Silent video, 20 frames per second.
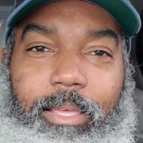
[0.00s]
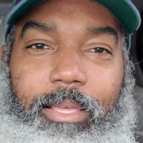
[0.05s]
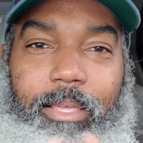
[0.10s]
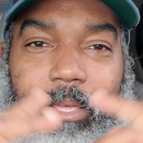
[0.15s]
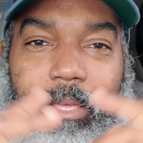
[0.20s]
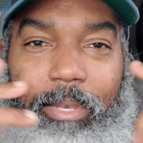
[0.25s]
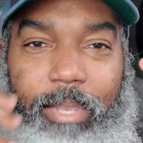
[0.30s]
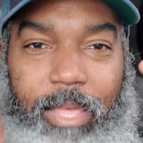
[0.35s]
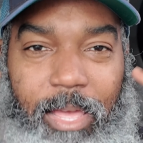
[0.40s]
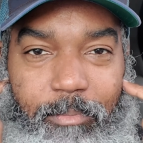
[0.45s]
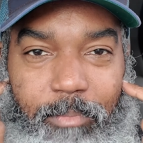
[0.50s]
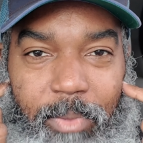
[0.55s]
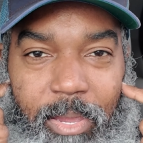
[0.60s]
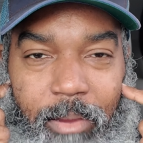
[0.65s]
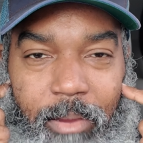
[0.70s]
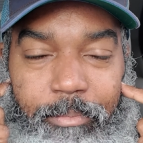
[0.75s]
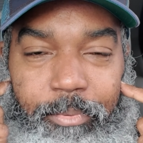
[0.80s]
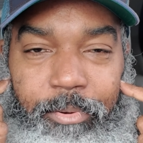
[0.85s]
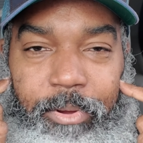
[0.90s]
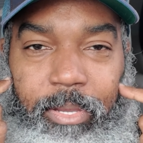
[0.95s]
that me
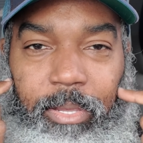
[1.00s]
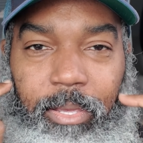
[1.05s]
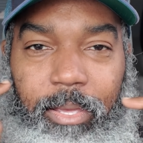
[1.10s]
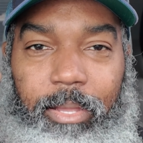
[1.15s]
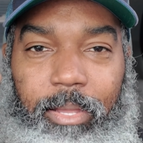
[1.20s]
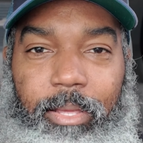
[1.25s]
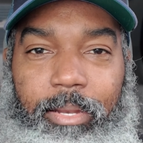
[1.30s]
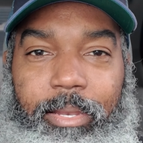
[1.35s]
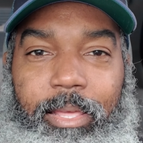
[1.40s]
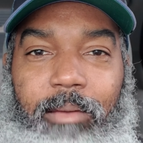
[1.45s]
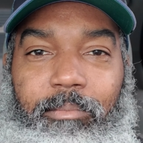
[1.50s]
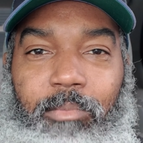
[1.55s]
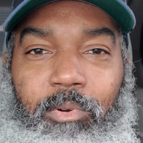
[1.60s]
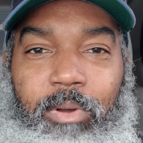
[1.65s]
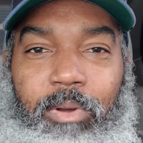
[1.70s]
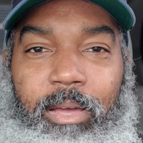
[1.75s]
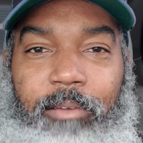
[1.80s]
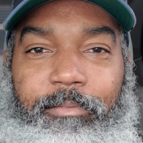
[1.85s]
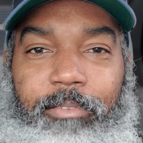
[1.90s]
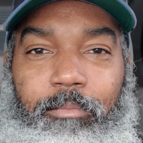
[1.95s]
I pray and that I
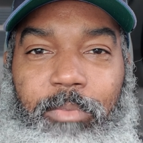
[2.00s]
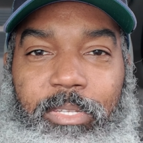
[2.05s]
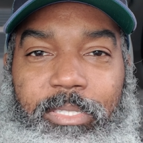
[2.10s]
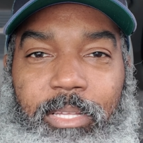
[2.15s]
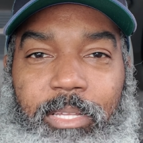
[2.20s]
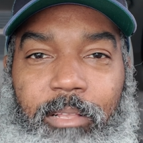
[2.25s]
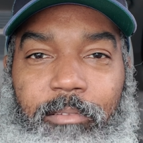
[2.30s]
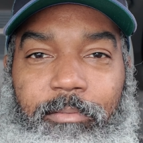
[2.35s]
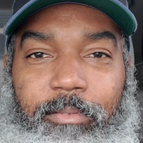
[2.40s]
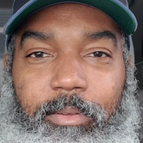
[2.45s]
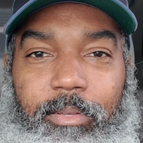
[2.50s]
want for myself.